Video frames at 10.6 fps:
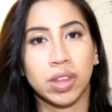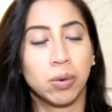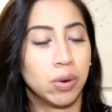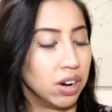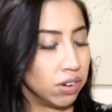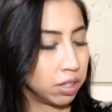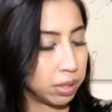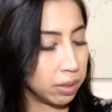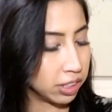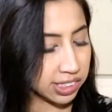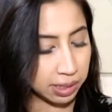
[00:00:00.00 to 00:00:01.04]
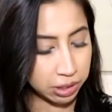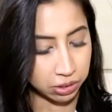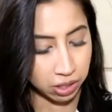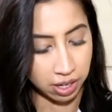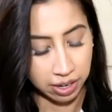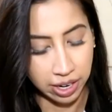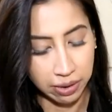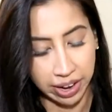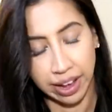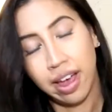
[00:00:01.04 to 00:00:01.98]
Whatever, they're pretty much the same store.
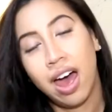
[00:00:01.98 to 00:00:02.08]
Anyway,